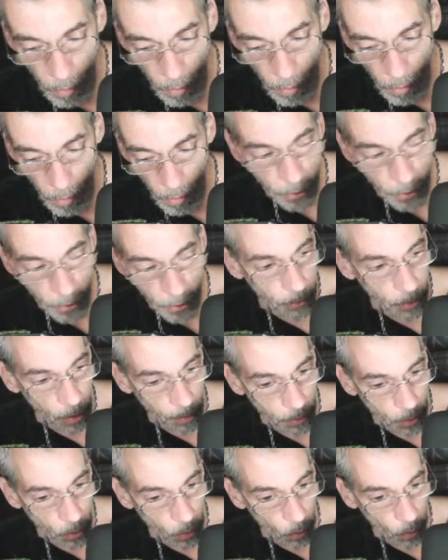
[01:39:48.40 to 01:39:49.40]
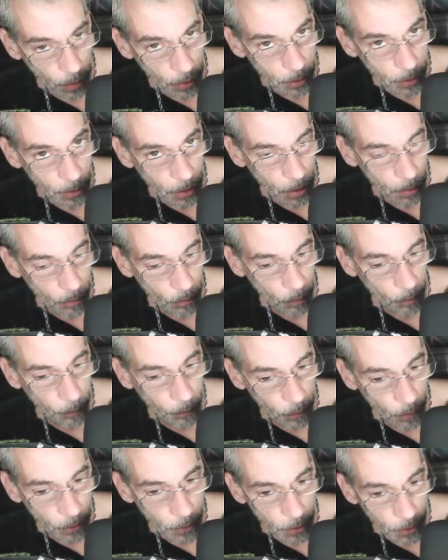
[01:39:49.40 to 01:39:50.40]
And sometimes Horus can
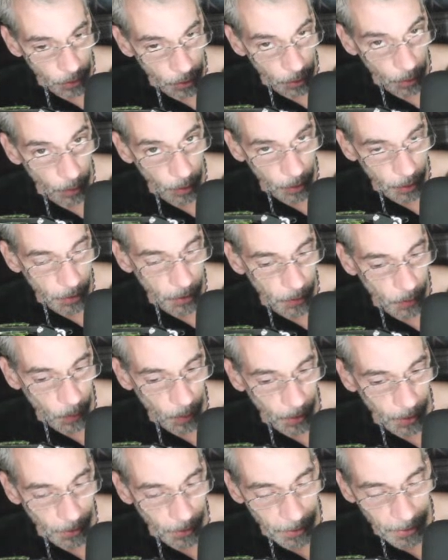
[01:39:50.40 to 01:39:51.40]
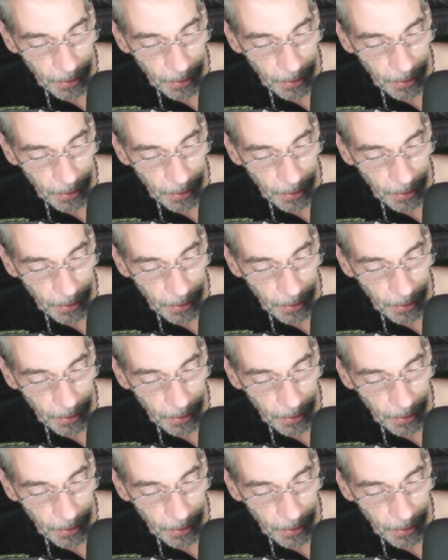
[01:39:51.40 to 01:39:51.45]
refer to Sirius as well.